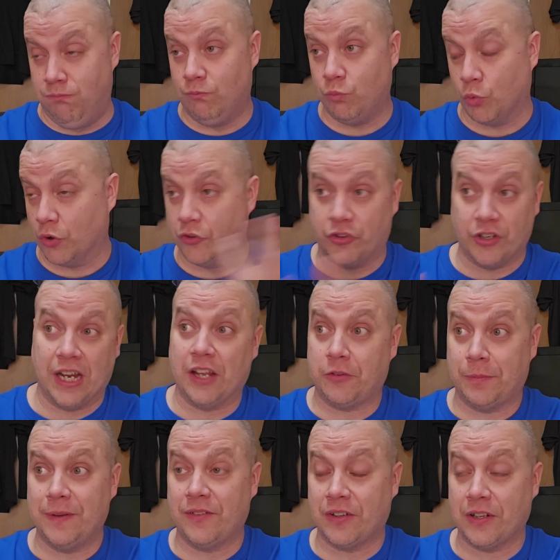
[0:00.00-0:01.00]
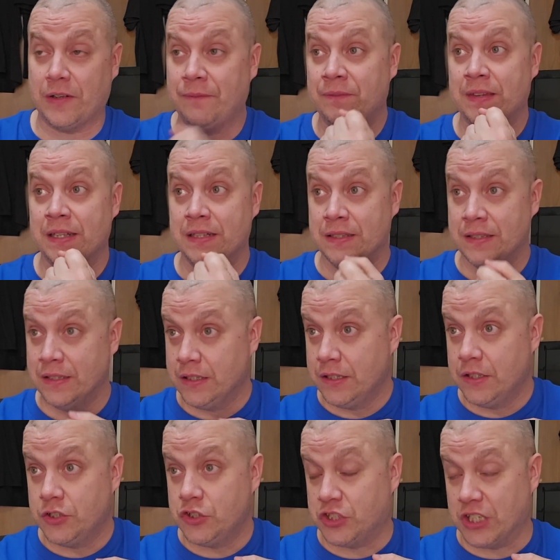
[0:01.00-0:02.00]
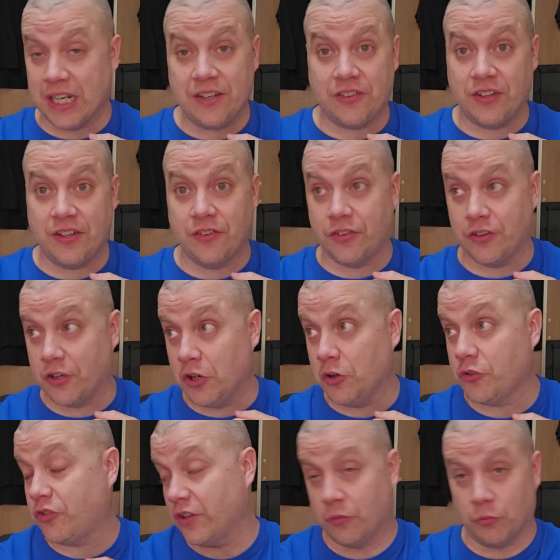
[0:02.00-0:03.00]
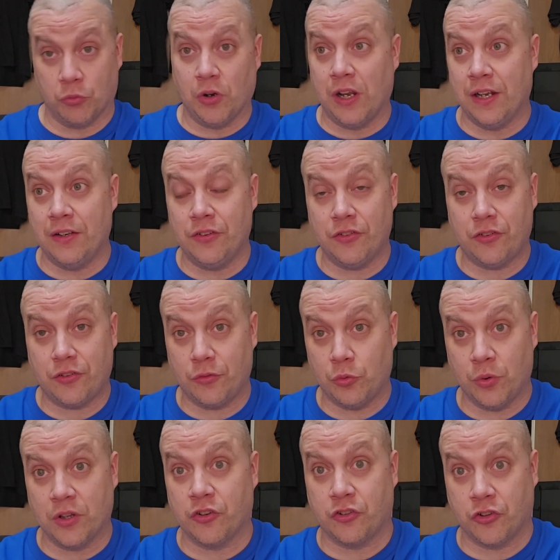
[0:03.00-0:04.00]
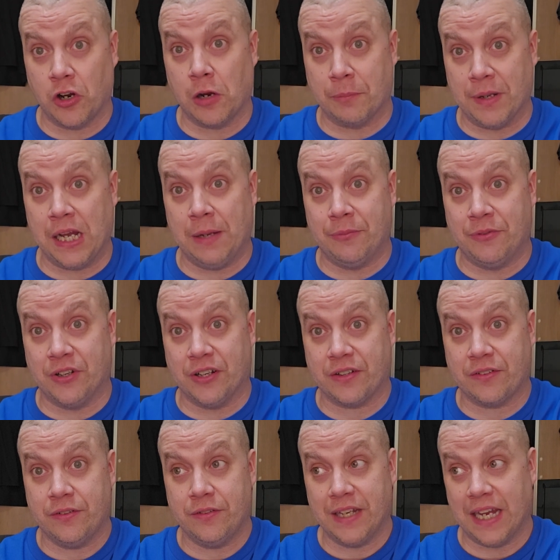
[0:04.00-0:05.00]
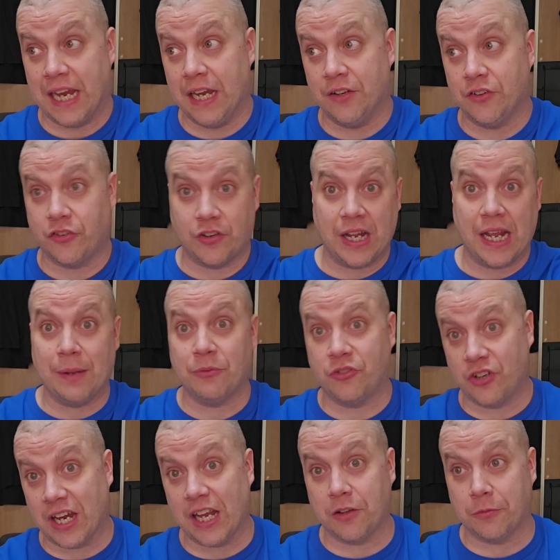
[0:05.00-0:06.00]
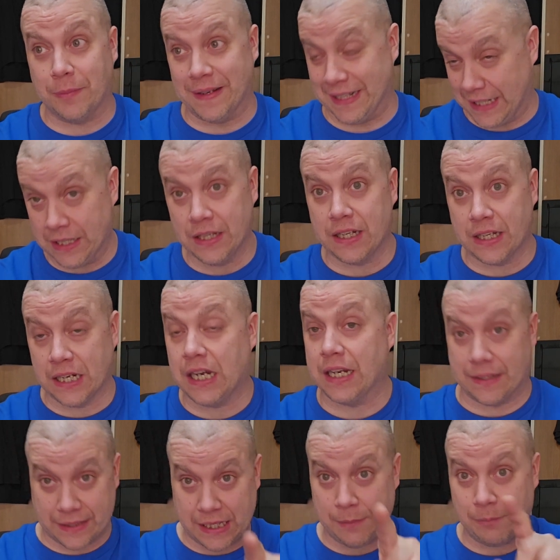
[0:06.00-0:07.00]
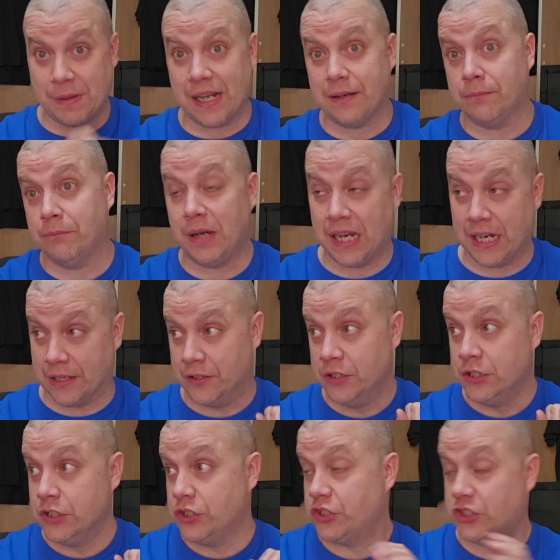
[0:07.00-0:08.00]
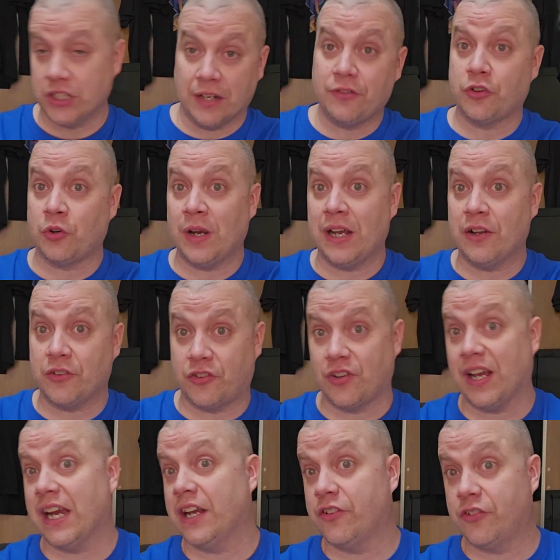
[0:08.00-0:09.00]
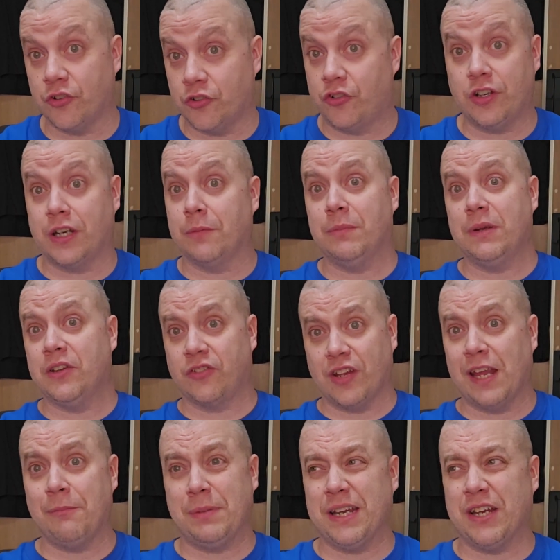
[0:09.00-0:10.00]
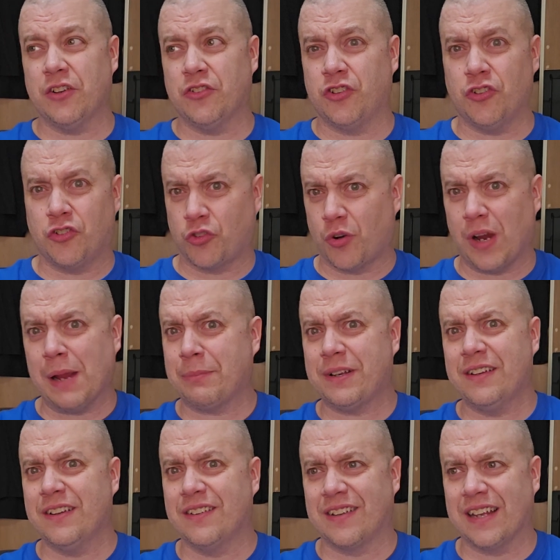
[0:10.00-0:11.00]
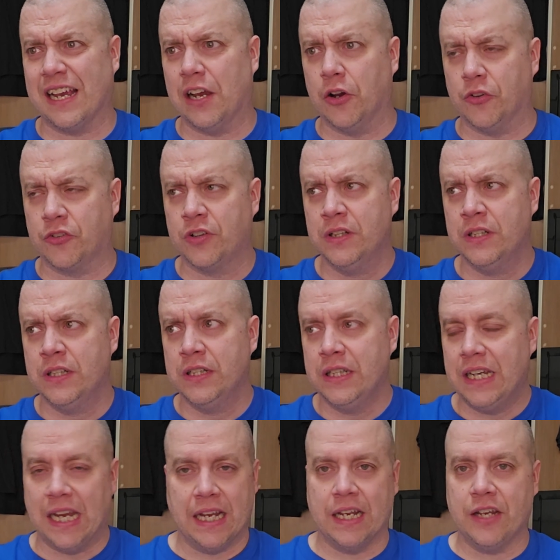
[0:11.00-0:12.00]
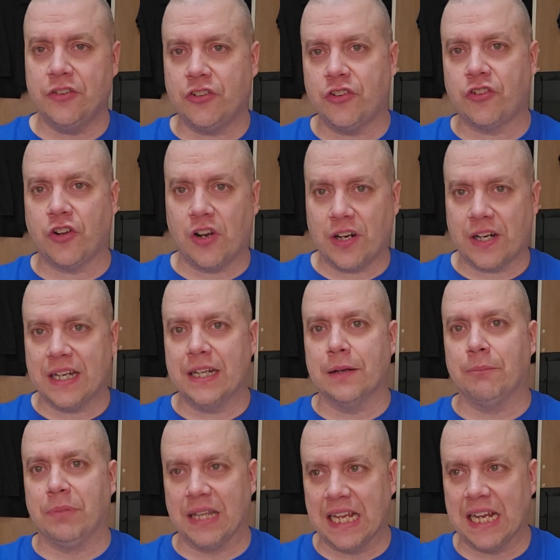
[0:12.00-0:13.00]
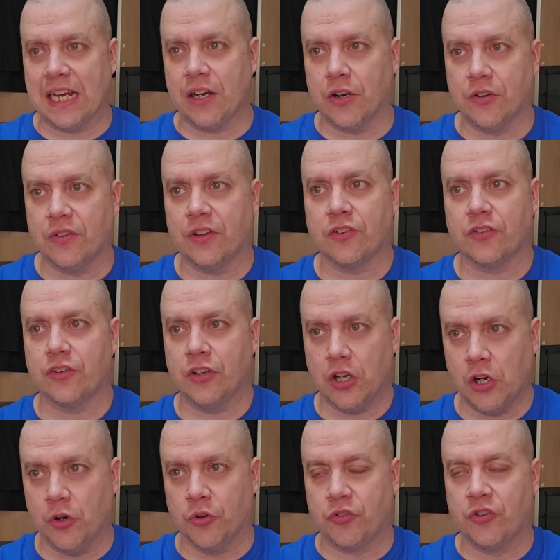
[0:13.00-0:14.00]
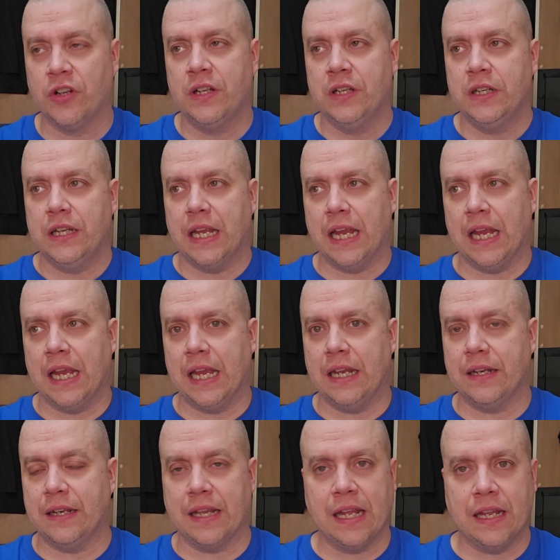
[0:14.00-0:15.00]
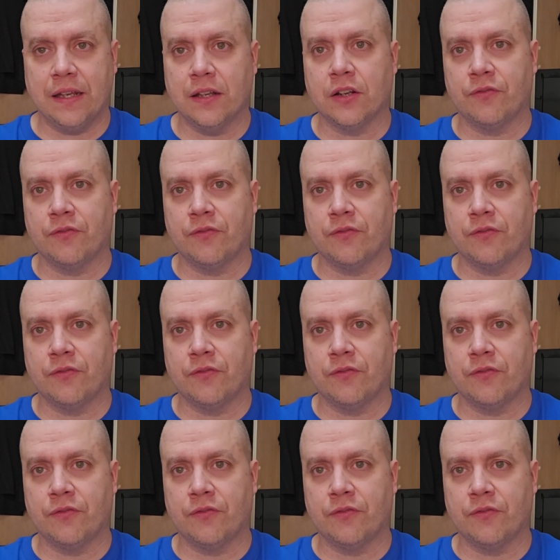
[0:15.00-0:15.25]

where Jasmine's there. Shay sees the ghost and runs with a sharp object and stabs Jasmine in the gut. Keep that in mind. Shoves her outside so she can be safe because she's trapped in this house. And then she's talking to Blair, this ghost, and then the